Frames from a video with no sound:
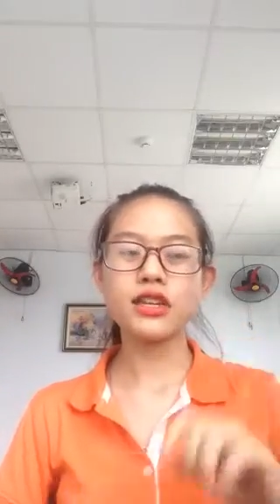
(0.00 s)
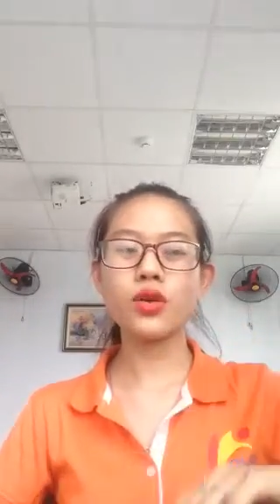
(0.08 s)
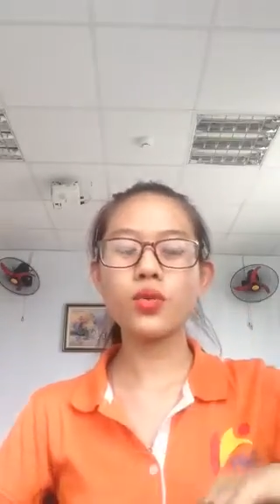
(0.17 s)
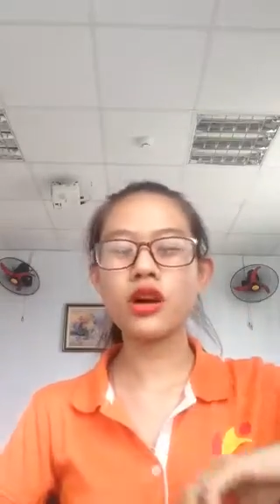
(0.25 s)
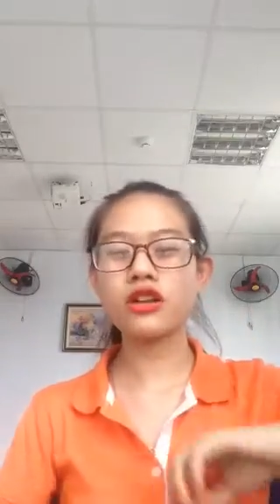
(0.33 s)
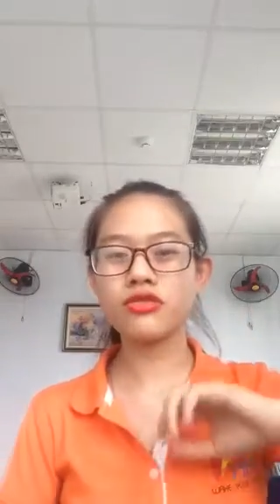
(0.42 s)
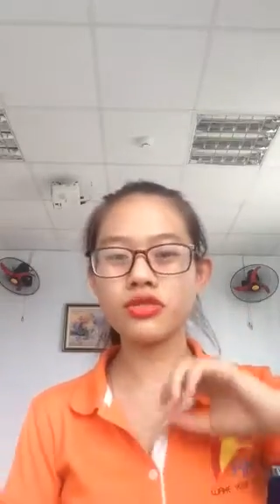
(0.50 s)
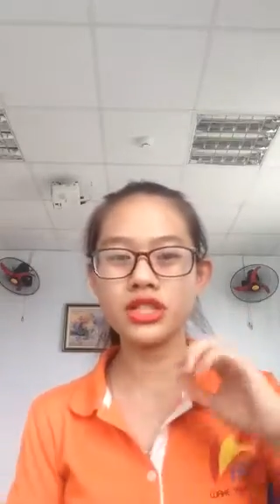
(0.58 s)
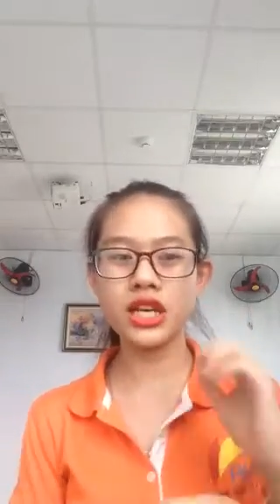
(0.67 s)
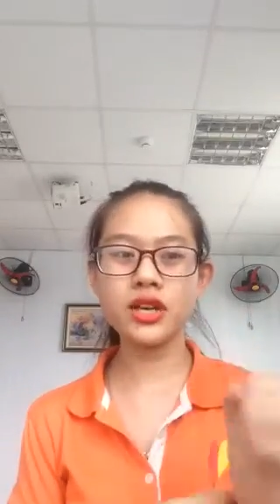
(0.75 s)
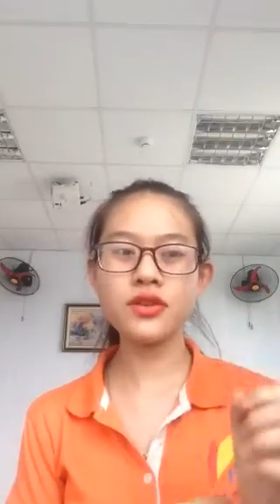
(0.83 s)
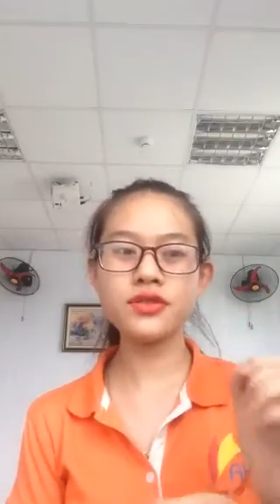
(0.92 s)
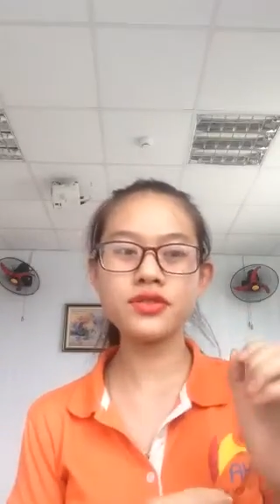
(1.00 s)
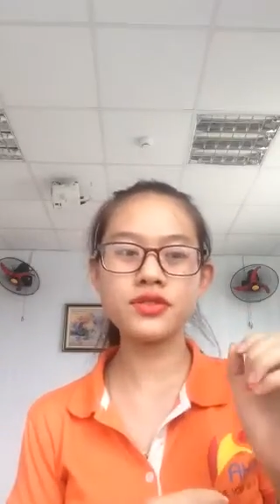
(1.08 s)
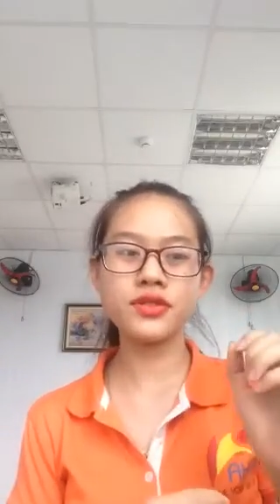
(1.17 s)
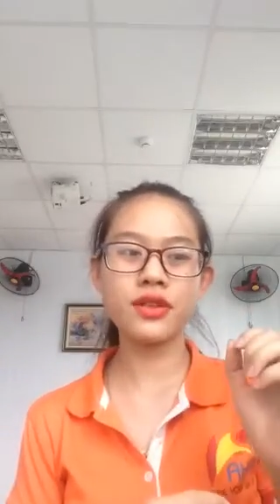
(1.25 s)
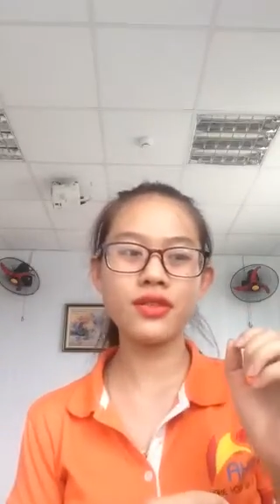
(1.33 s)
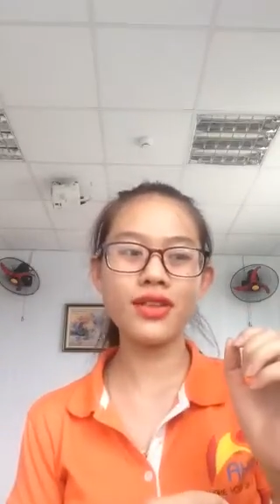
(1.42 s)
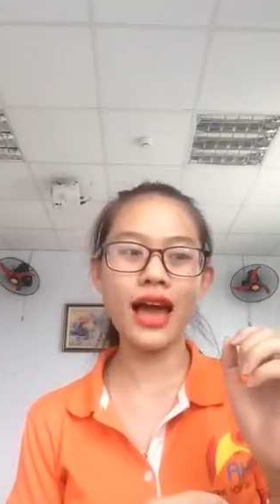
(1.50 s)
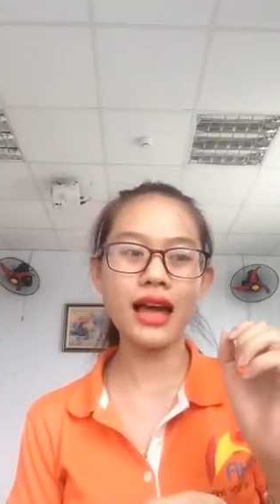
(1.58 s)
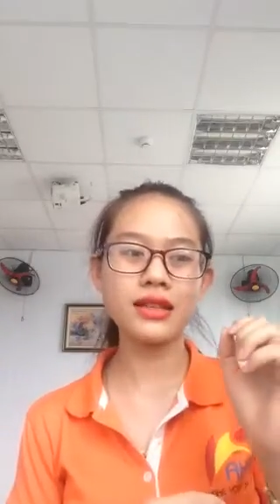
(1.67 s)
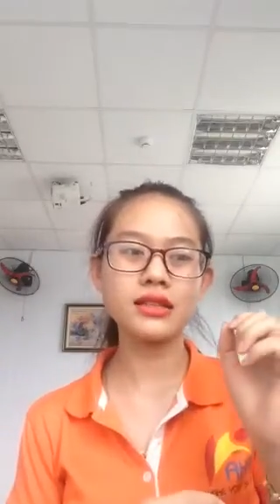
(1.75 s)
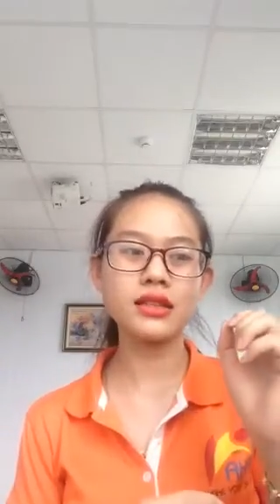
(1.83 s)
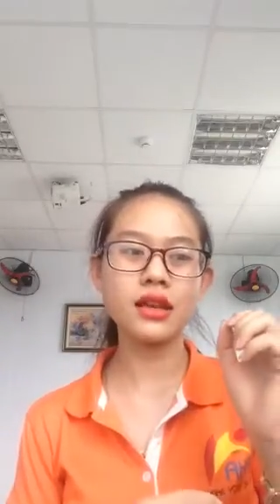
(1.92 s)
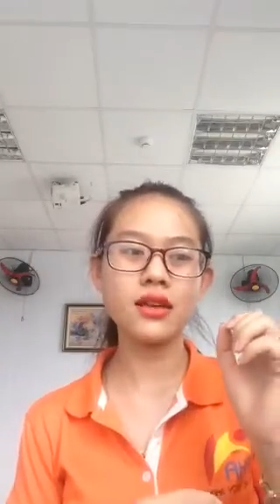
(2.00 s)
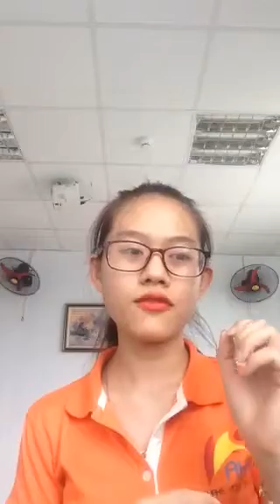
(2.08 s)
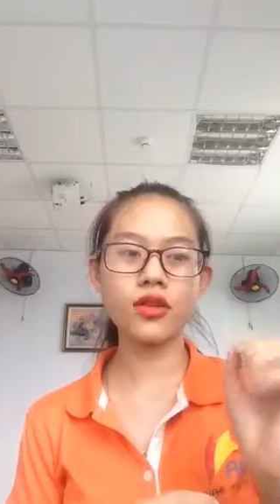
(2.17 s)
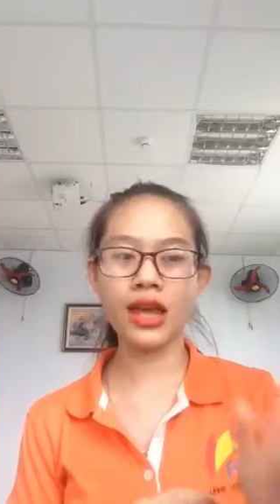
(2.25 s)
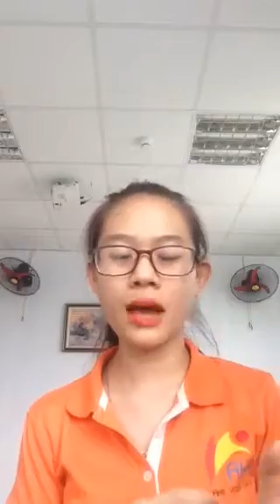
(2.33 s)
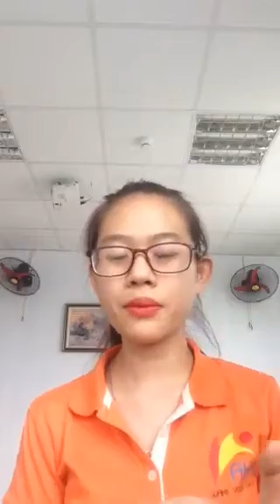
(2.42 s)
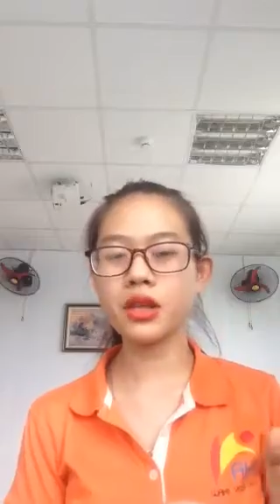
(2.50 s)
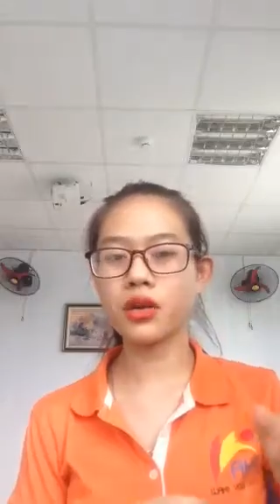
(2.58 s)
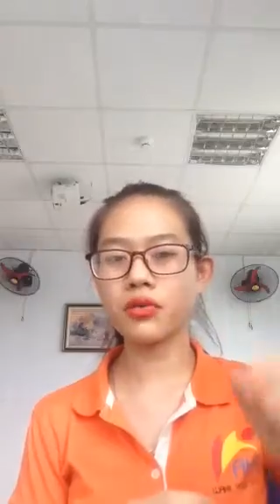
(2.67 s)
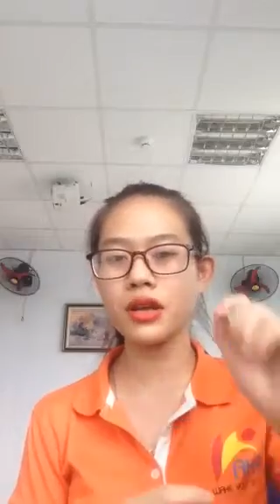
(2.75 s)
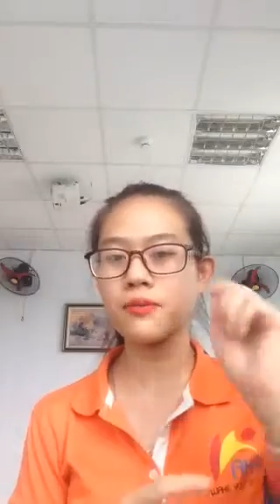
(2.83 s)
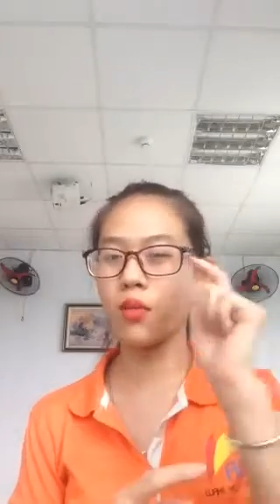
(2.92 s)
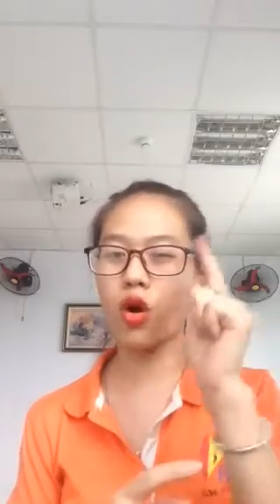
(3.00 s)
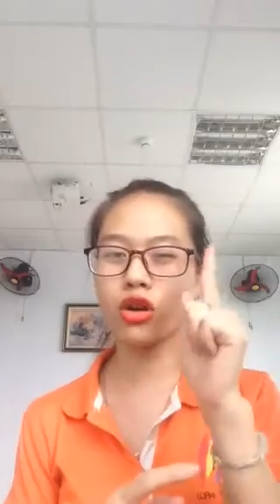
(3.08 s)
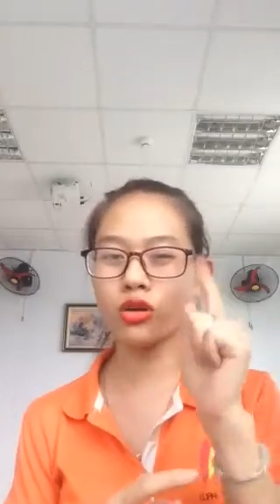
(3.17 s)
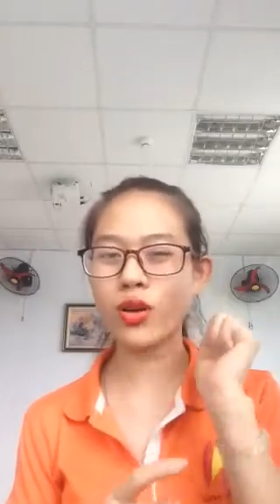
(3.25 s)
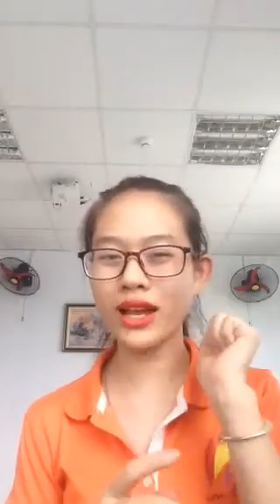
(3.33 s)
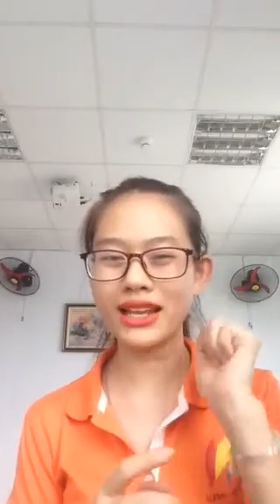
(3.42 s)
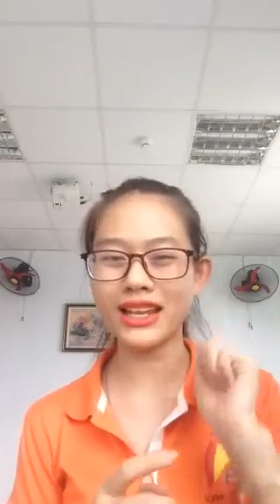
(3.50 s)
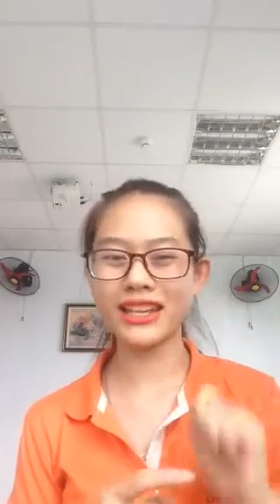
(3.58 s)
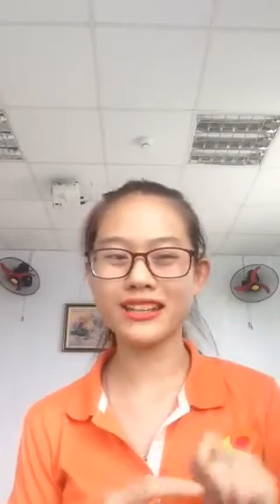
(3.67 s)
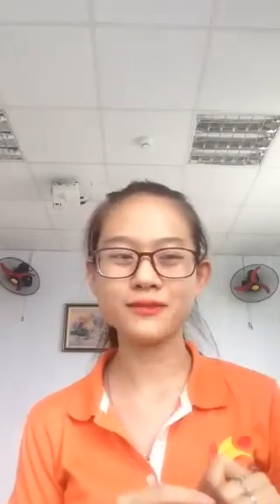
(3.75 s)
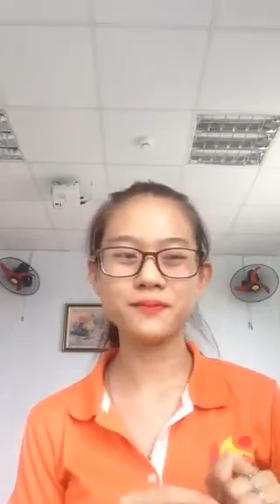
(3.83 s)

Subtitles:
you will use that vocabulary more quickly.